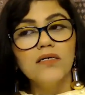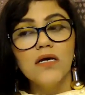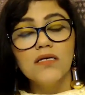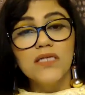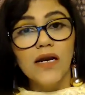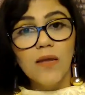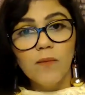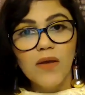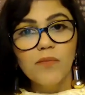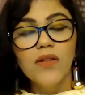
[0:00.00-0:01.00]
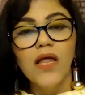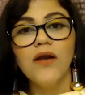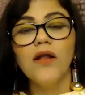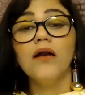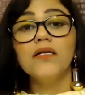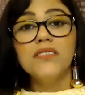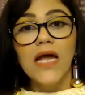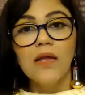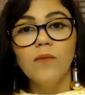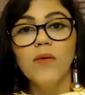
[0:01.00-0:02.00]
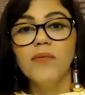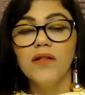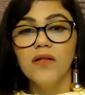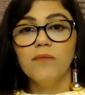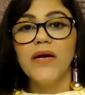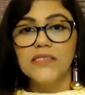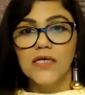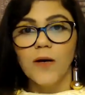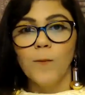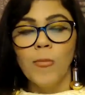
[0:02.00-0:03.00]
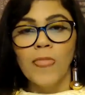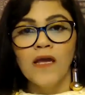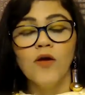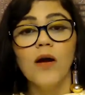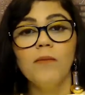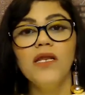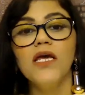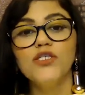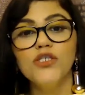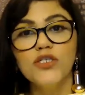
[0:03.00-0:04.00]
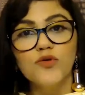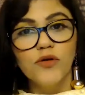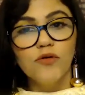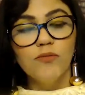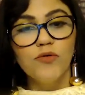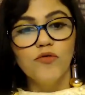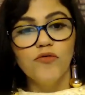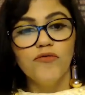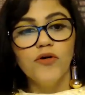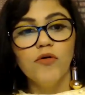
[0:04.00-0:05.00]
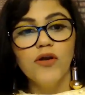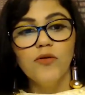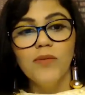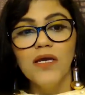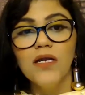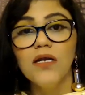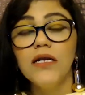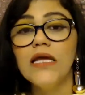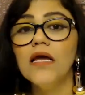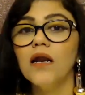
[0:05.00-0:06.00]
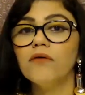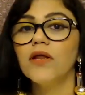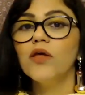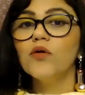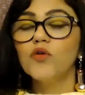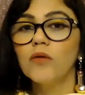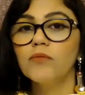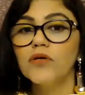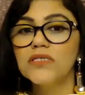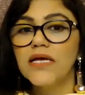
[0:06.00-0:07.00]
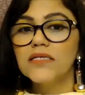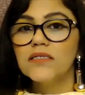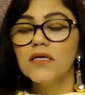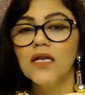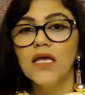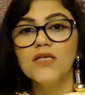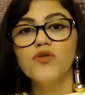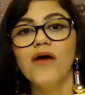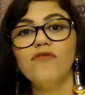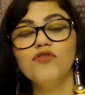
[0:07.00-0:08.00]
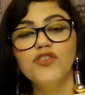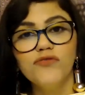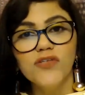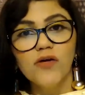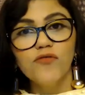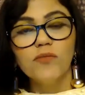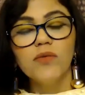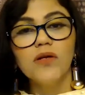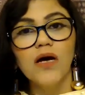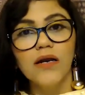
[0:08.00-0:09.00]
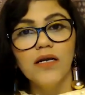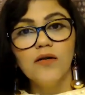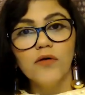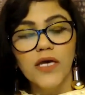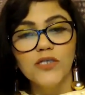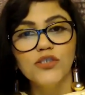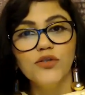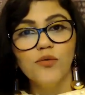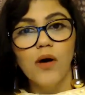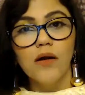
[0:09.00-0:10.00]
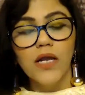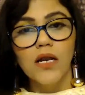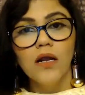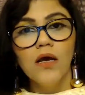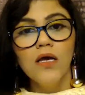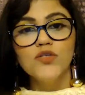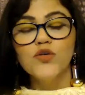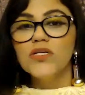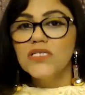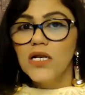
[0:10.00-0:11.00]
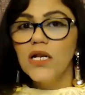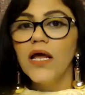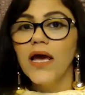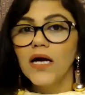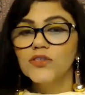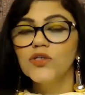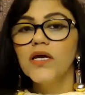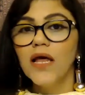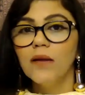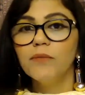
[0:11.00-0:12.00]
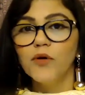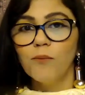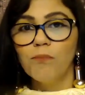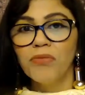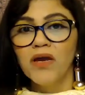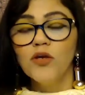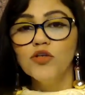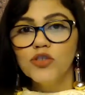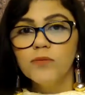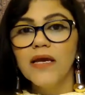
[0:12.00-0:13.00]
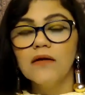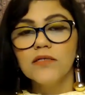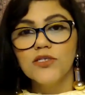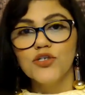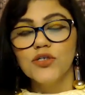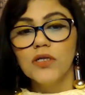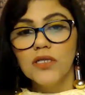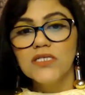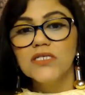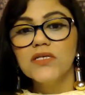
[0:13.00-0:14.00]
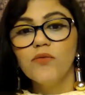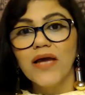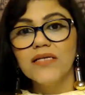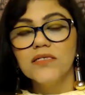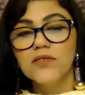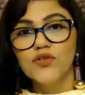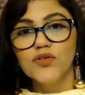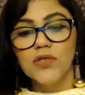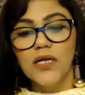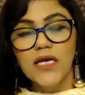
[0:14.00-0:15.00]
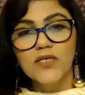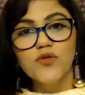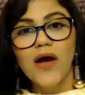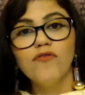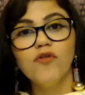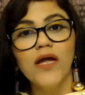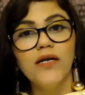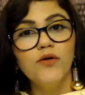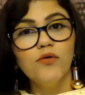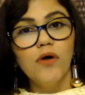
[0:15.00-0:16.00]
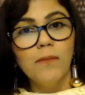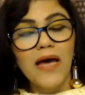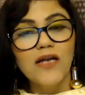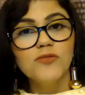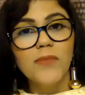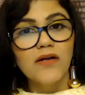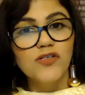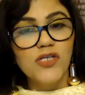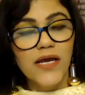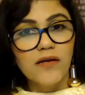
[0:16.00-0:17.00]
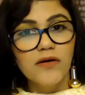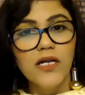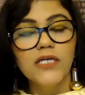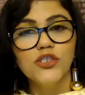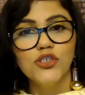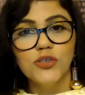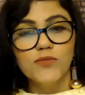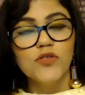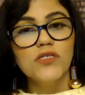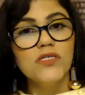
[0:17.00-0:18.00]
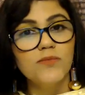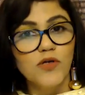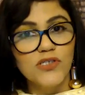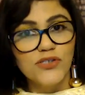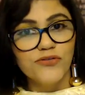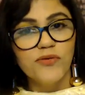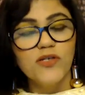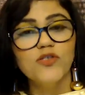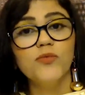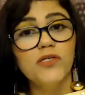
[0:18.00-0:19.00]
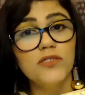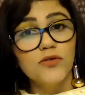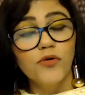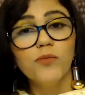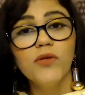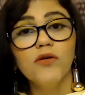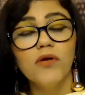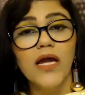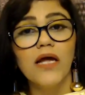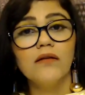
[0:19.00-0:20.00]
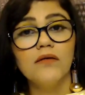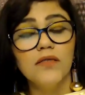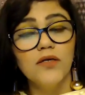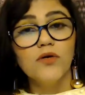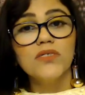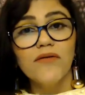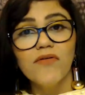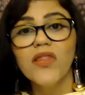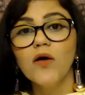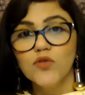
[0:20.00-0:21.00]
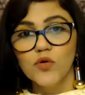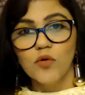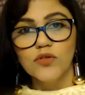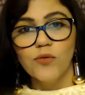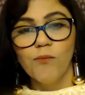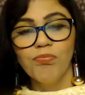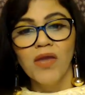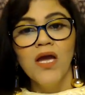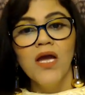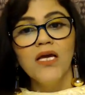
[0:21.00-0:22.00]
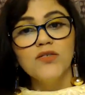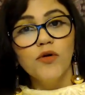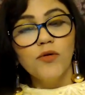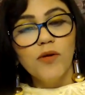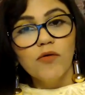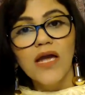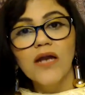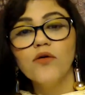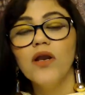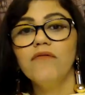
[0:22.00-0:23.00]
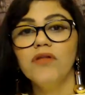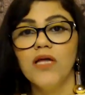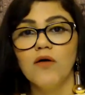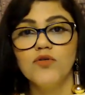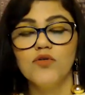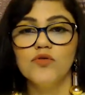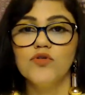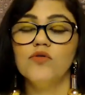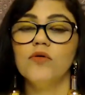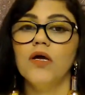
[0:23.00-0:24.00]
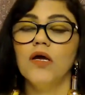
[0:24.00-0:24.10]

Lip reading: studying people and understanding people better. Your communication is going to improve. You're going to be decluttering your thought process in case you have to shift out from the current location you are in. So this will actually help you. You should make a decision. This is a wise decision in case you have to get into a marriage-like relationship. So this is positive, because Jupiter is going to be looking at your 7th house zone also. It's going to be looking at your 11th house zone. So